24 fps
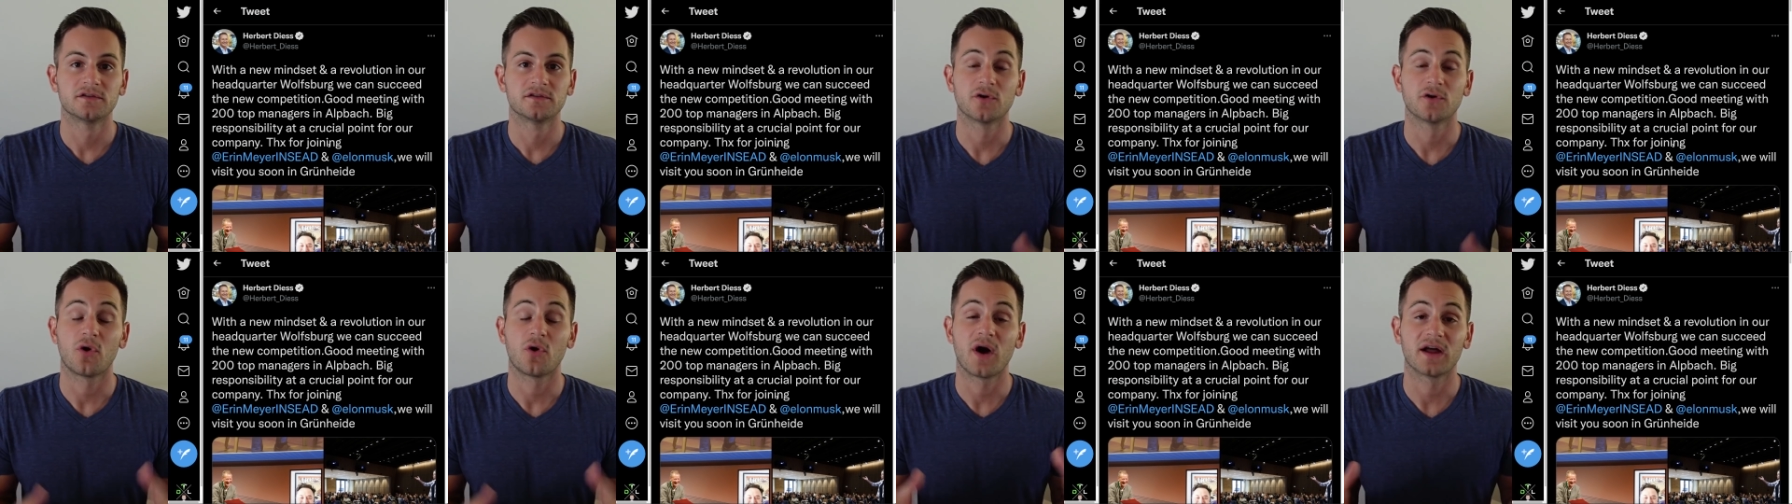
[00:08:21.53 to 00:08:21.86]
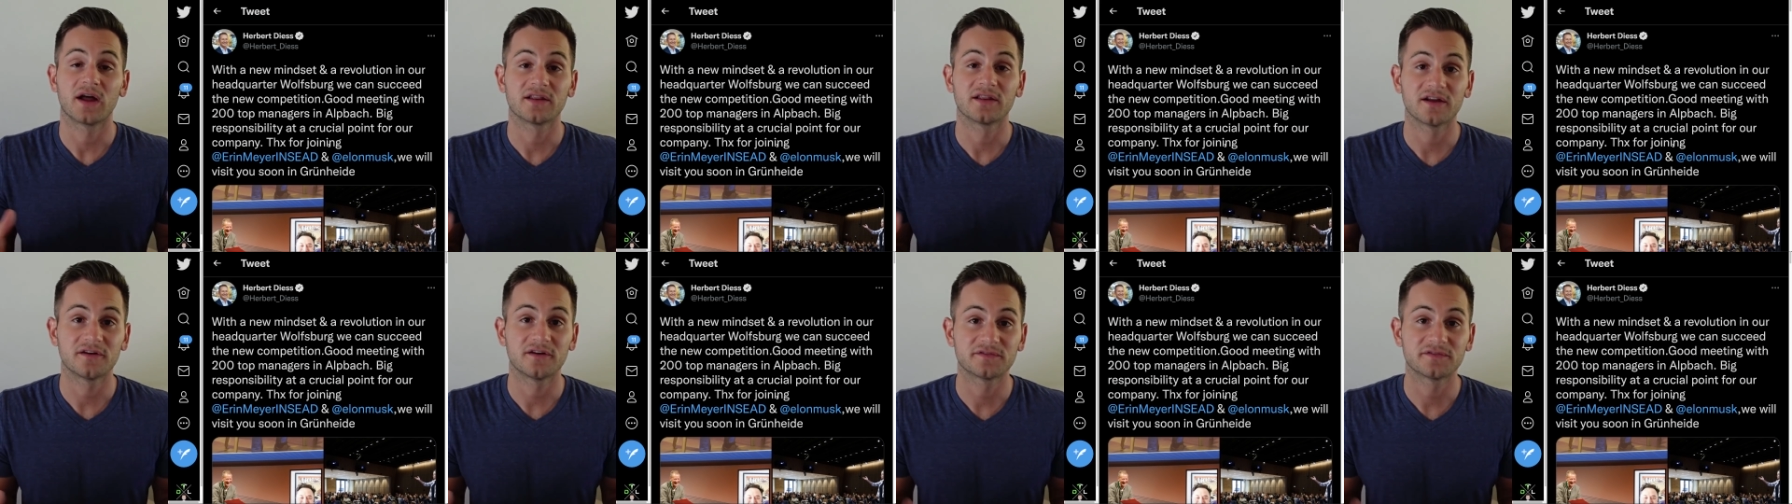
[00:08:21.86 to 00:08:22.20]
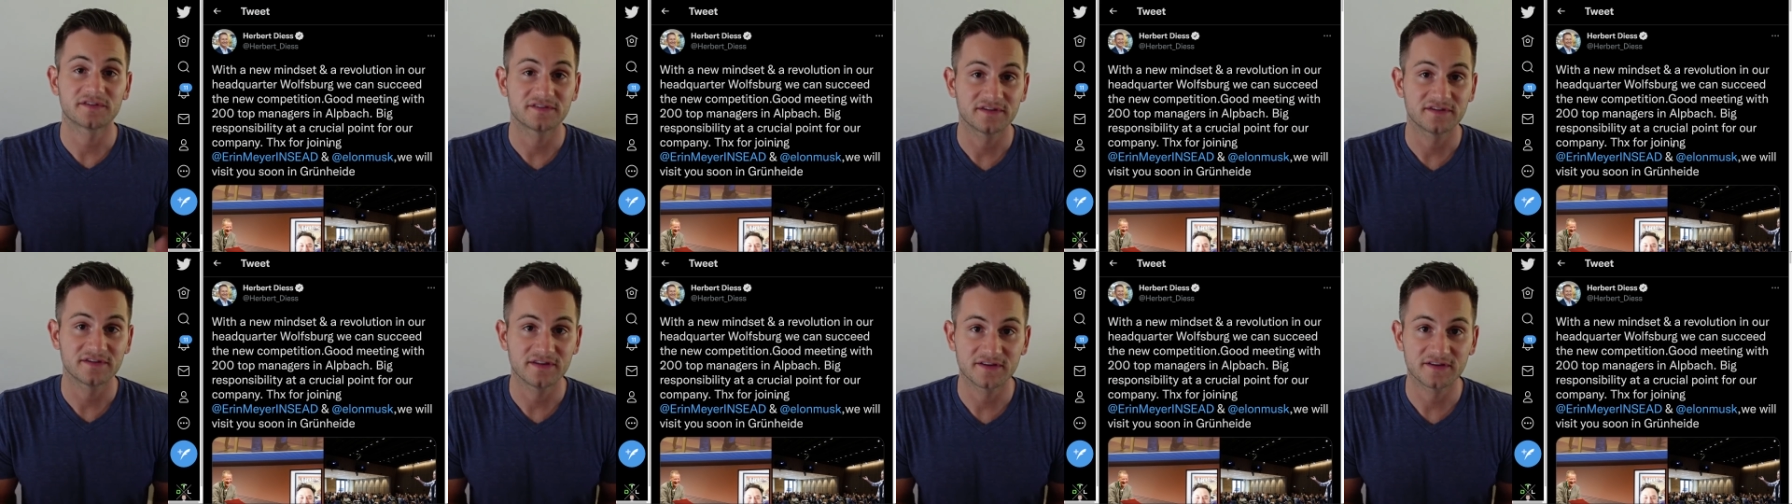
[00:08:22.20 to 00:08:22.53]
So I love
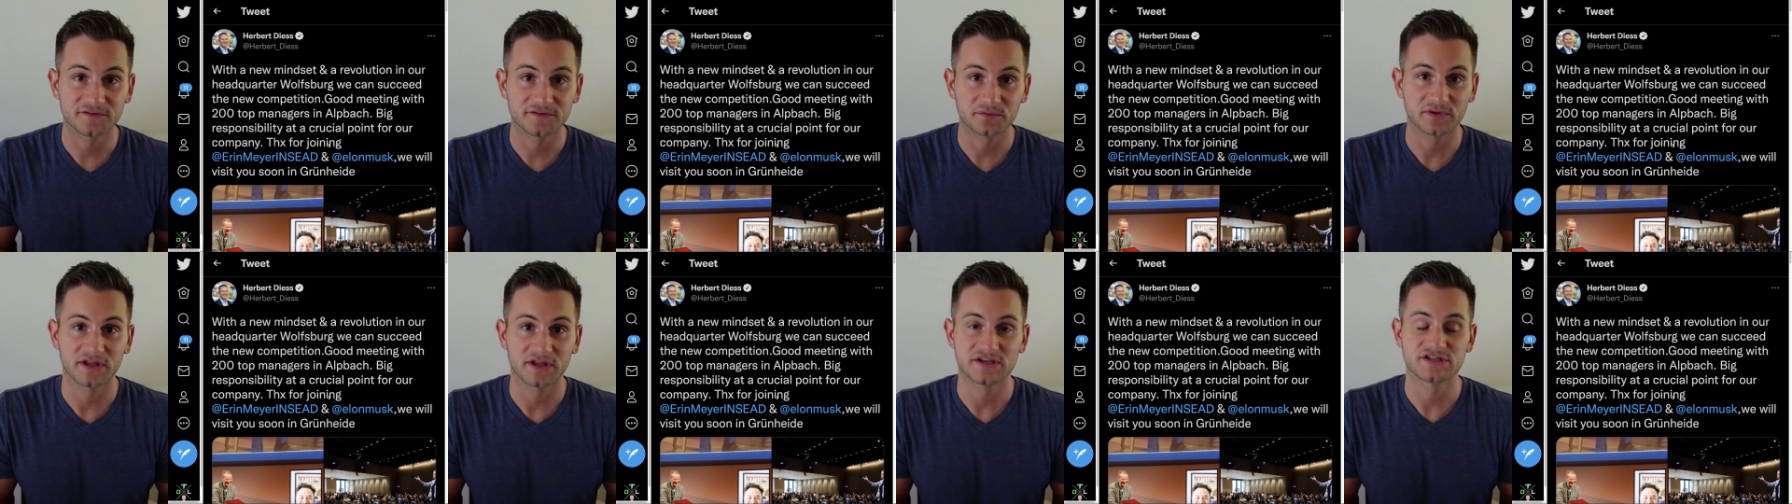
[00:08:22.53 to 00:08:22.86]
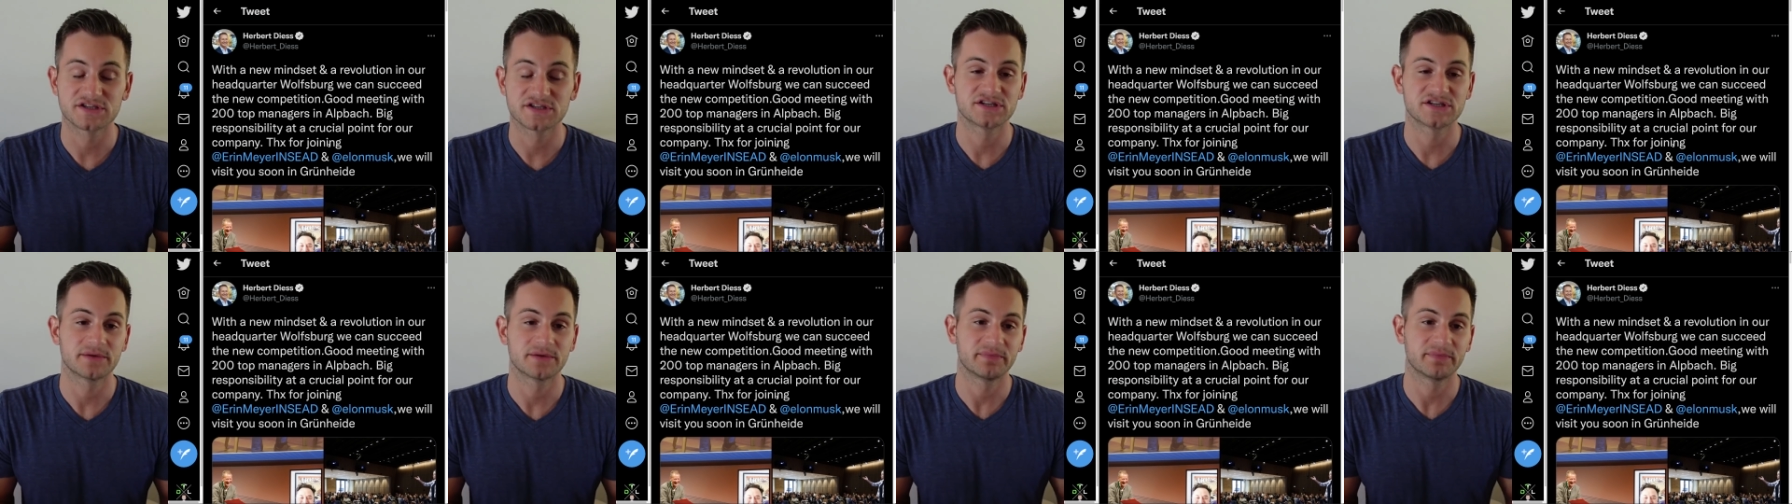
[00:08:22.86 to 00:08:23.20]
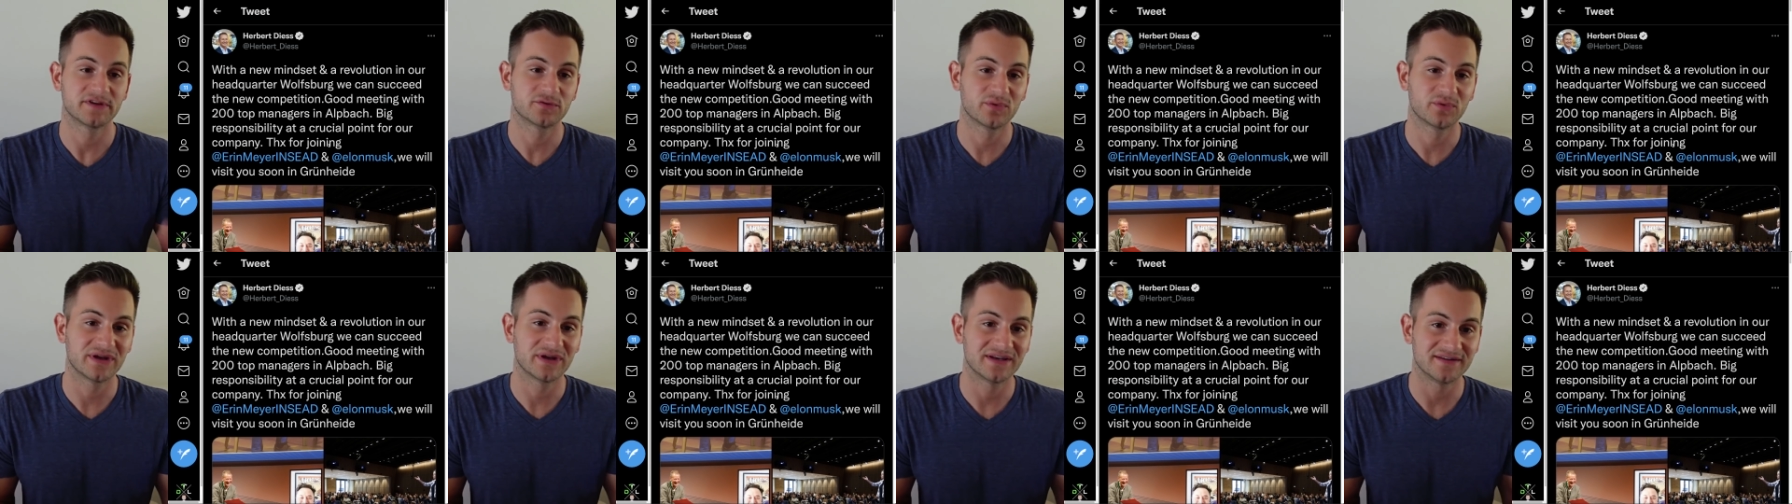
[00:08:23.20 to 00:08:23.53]
to see this relationship
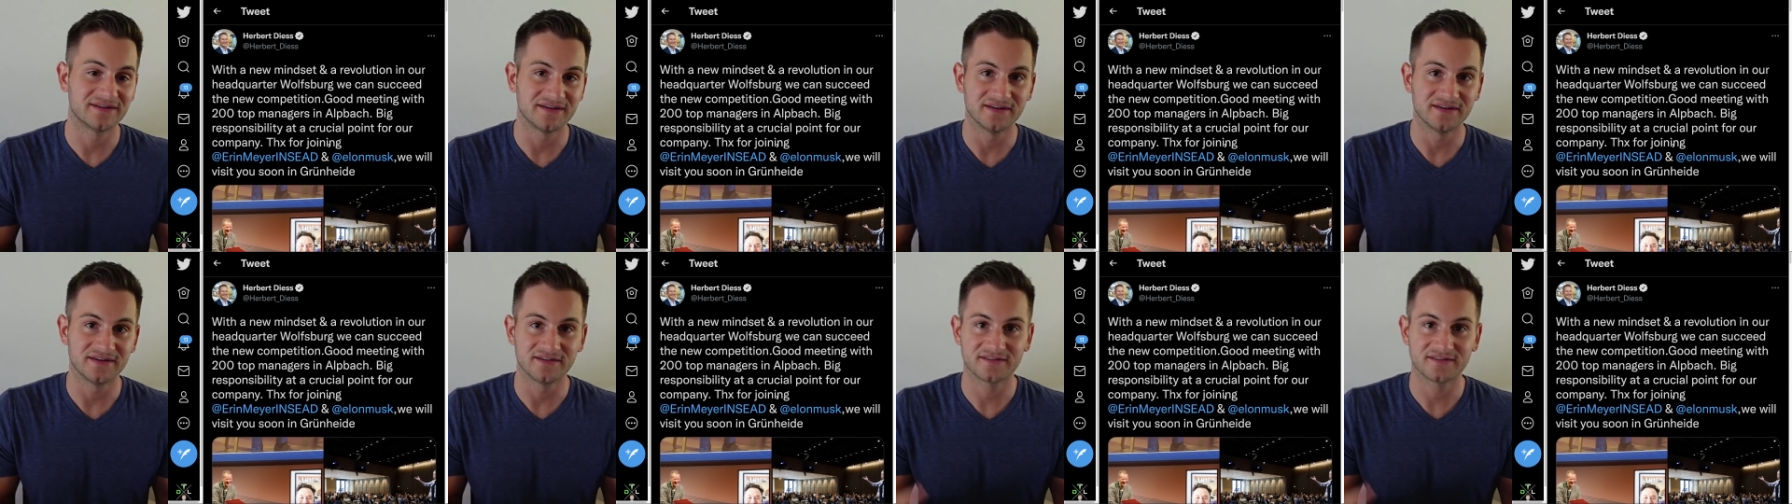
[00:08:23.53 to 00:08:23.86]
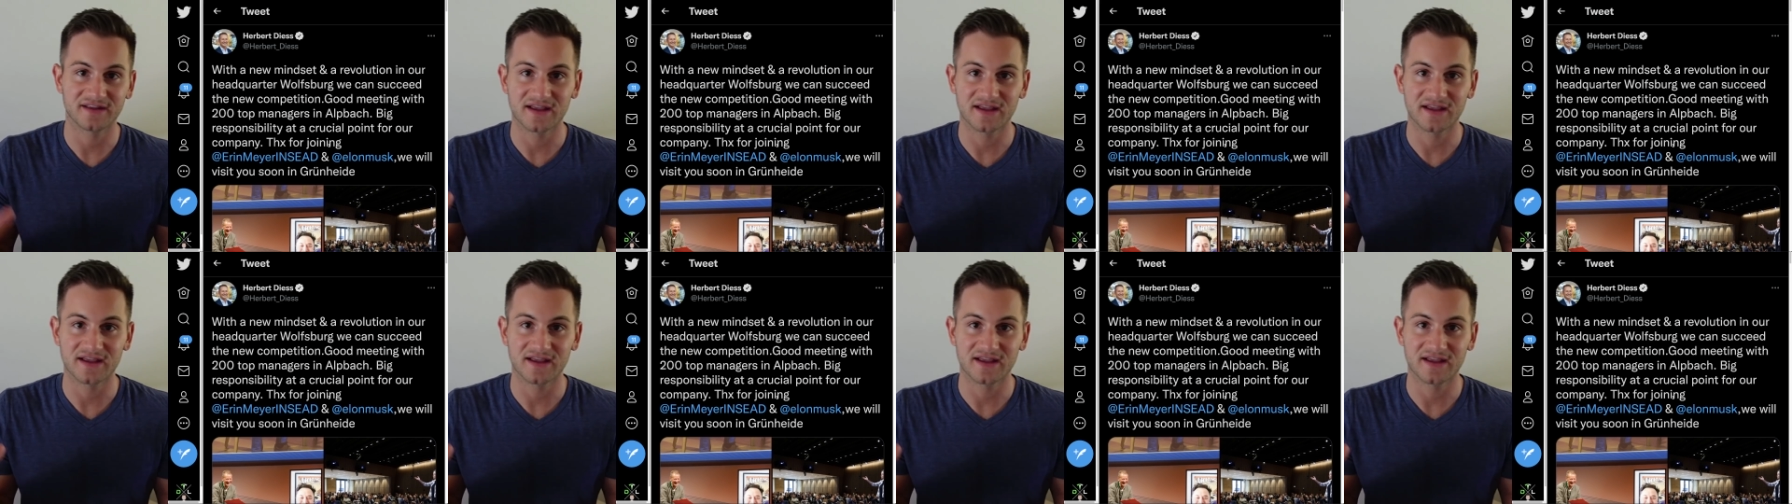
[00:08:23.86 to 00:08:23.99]
between Diess